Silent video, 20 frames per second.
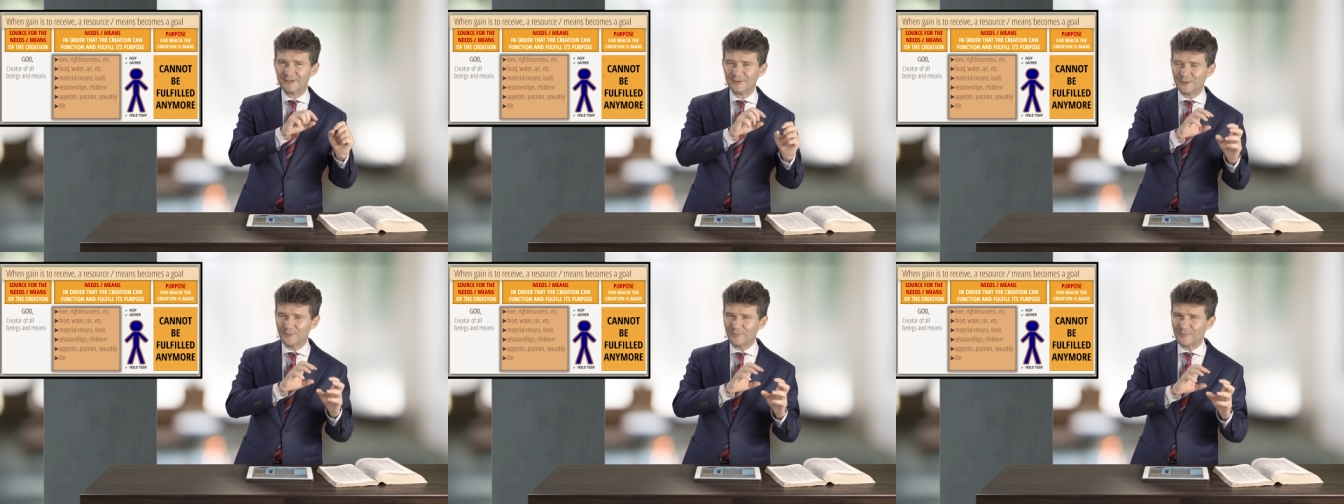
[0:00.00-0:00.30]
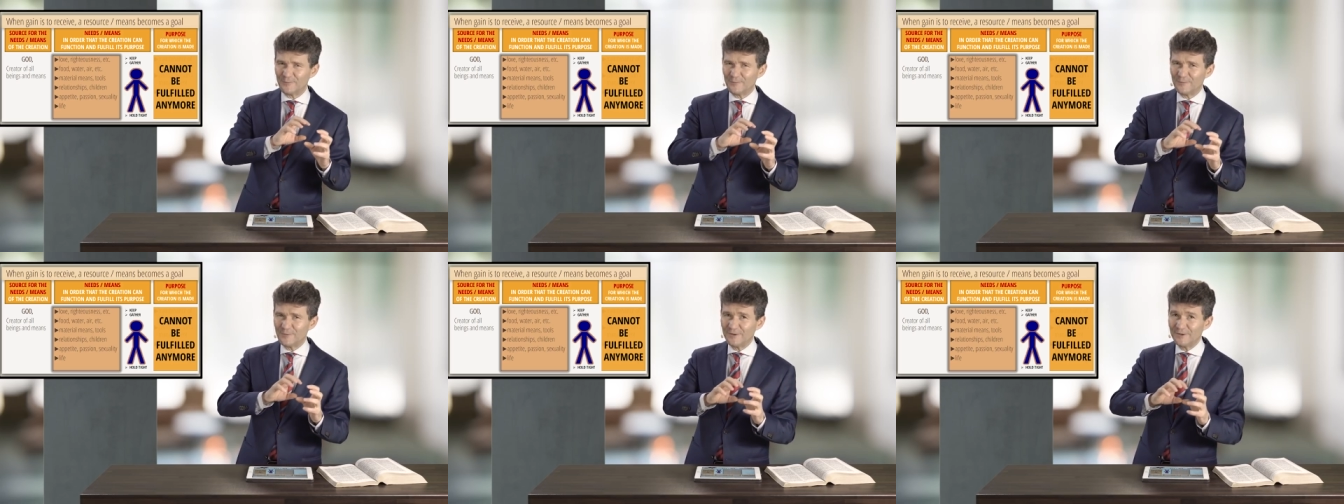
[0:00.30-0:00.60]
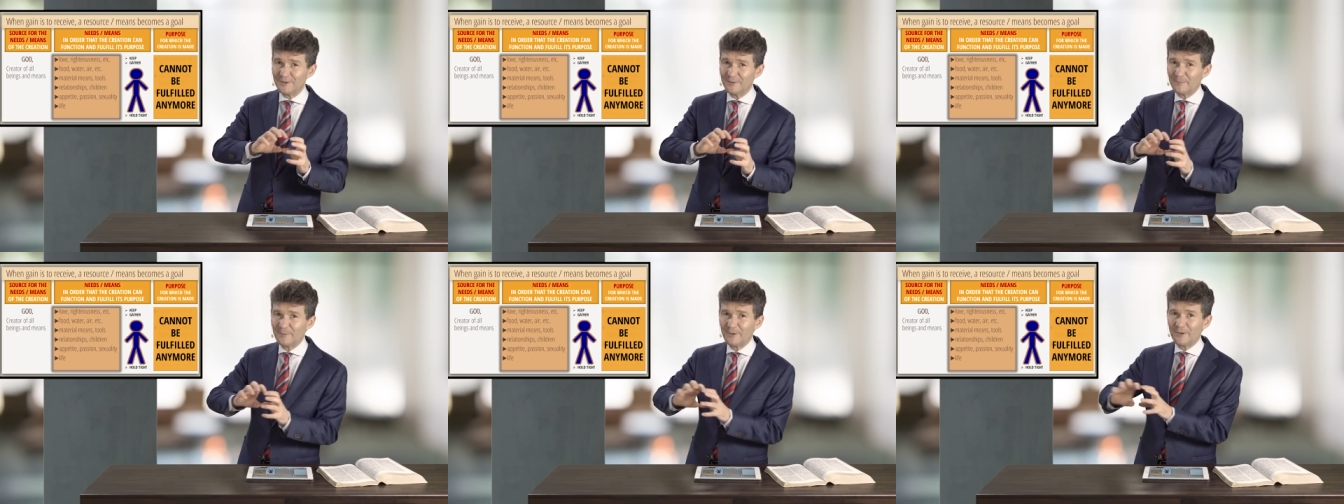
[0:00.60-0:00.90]
to
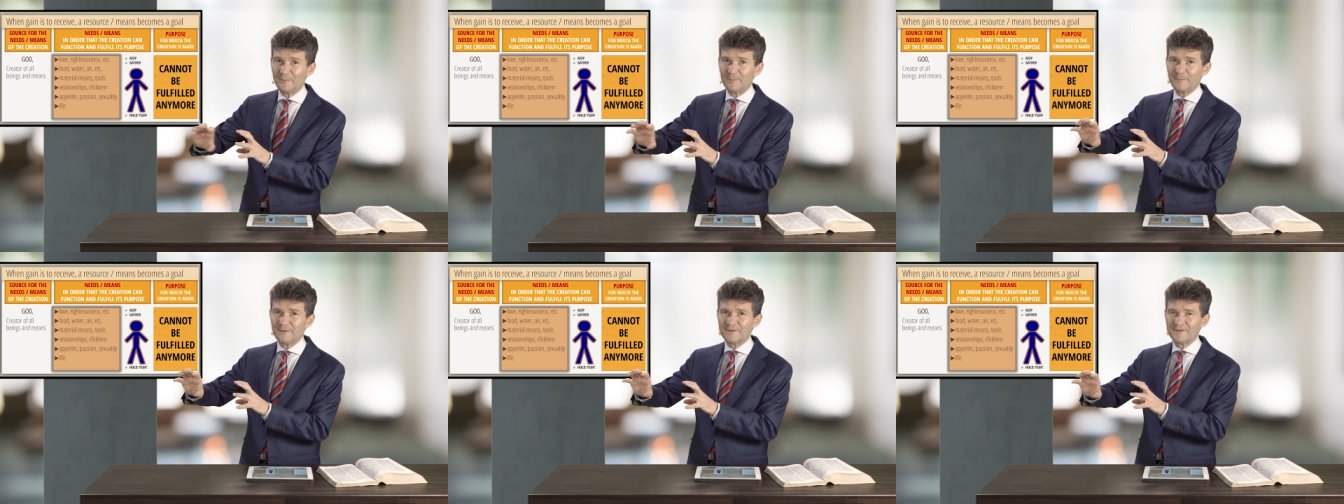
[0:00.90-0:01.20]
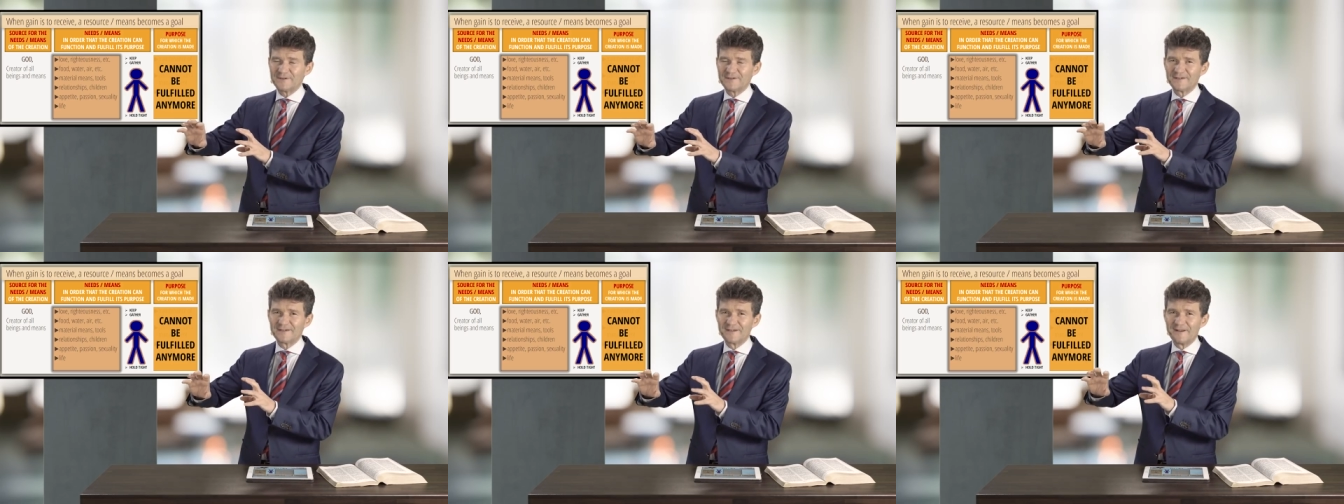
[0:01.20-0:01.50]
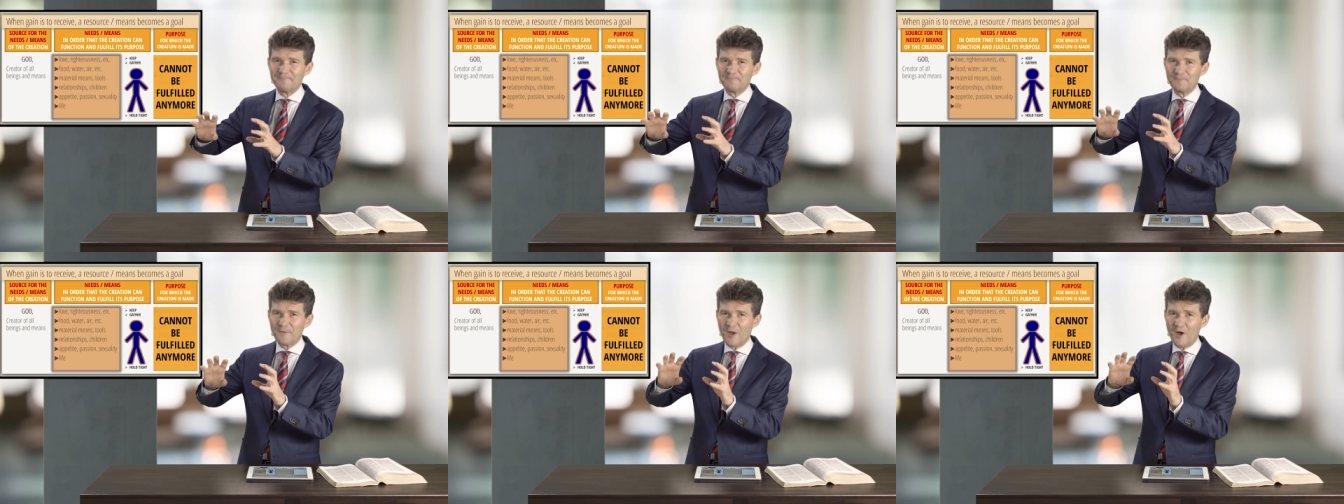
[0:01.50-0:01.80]
fulfill the purpose
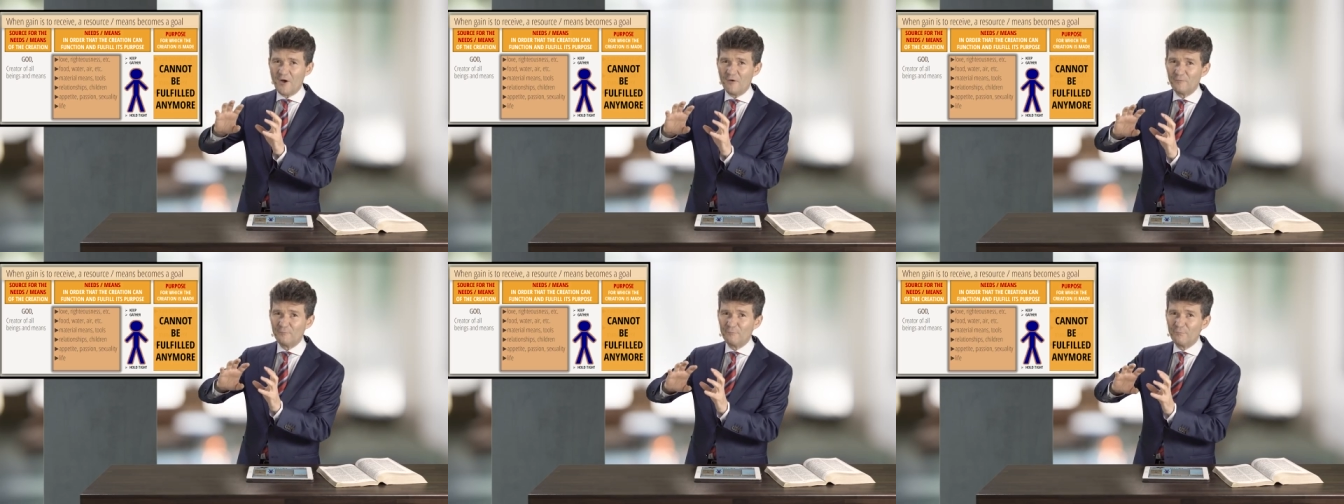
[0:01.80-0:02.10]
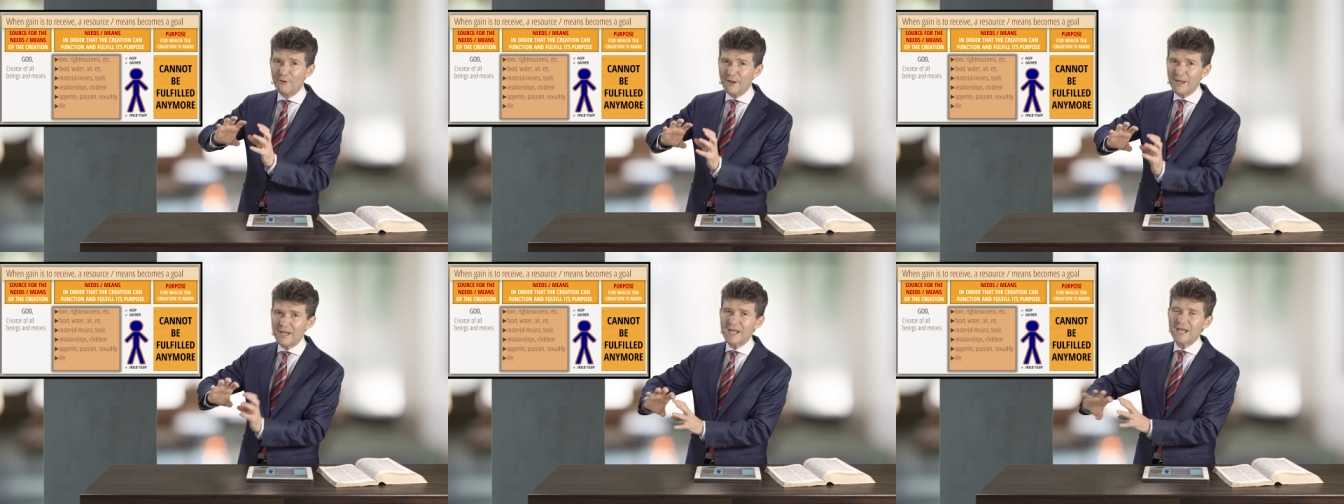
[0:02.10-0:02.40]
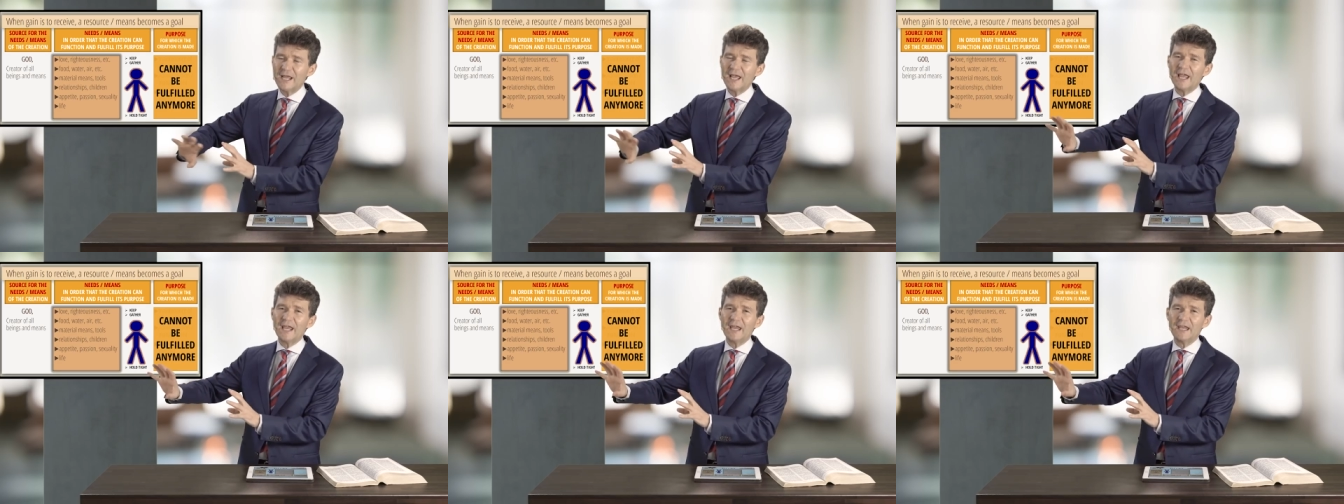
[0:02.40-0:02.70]
of bringing
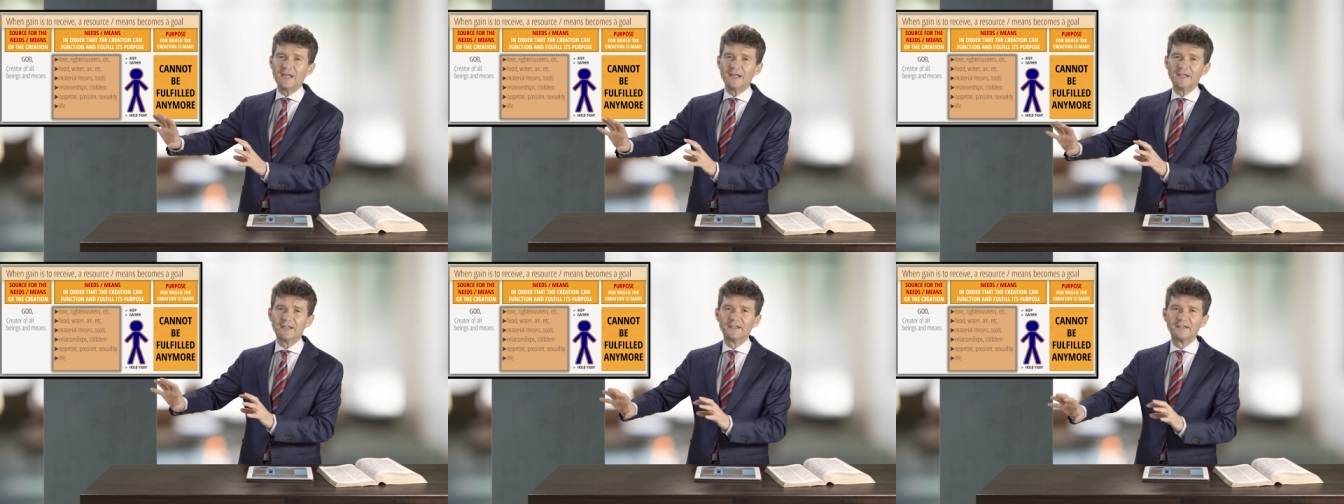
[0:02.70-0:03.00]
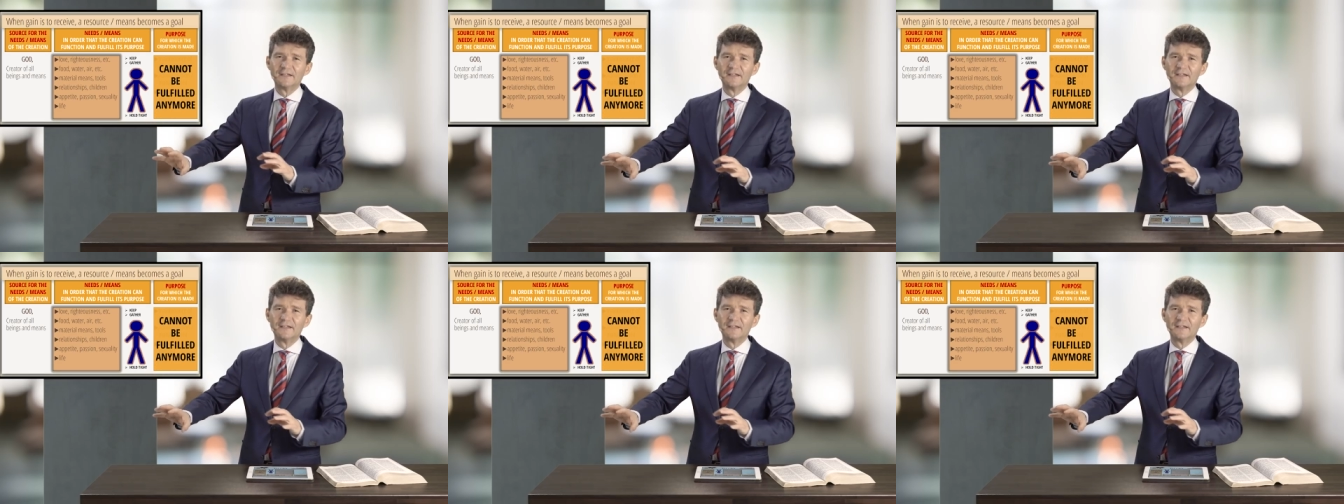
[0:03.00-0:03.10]
gain